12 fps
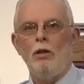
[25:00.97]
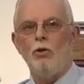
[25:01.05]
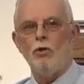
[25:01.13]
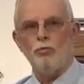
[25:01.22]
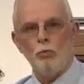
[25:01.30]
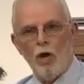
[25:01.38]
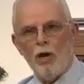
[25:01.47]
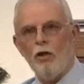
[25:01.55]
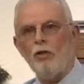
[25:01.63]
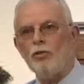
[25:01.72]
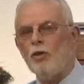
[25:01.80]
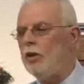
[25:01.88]
There's one
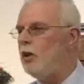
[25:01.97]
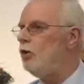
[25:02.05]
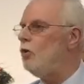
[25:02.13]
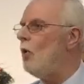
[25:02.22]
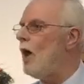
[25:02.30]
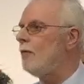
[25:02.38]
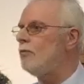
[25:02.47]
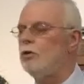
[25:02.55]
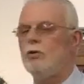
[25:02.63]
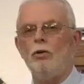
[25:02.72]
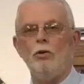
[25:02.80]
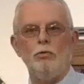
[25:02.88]
other thing that you have to
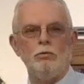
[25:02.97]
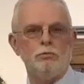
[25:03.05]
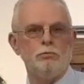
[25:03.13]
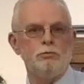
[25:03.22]
do.